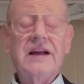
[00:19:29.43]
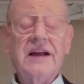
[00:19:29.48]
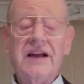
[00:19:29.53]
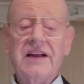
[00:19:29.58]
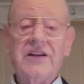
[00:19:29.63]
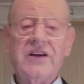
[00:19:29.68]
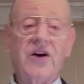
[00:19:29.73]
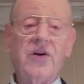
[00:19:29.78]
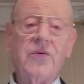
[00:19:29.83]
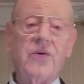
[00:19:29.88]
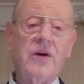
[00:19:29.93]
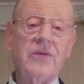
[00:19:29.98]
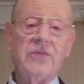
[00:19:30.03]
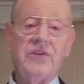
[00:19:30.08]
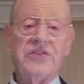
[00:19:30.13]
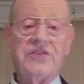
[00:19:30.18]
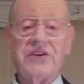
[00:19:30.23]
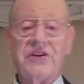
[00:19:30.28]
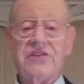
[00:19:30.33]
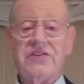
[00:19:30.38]
and no one
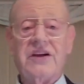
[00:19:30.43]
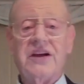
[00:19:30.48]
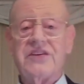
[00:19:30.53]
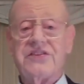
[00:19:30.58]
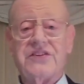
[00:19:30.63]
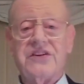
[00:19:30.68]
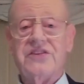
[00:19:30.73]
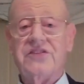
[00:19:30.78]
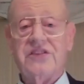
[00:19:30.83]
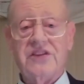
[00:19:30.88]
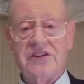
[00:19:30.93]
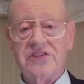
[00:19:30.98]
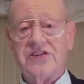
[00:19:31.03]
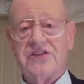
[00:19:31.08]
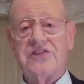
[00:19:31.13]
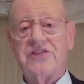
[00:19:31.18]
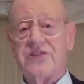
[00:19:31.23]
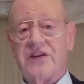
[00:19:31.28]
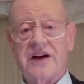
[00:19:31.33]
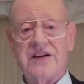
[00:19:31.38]
would suggest that
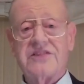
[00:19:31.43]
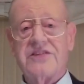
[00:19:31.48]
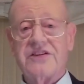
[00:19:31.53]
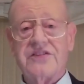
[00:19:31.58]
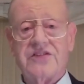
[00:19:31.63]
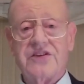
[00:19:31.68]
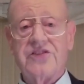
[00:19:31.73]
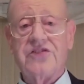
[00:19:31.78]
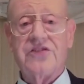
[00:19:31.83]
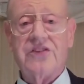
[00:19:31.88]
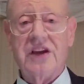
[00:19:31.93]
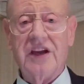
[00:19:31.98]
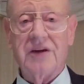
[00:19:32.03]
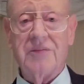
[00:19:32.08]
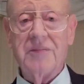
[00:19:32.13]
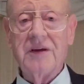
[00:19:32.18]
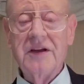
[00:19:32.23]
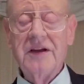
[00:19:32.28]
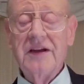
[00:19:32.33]
Jesus Christ is a sheep.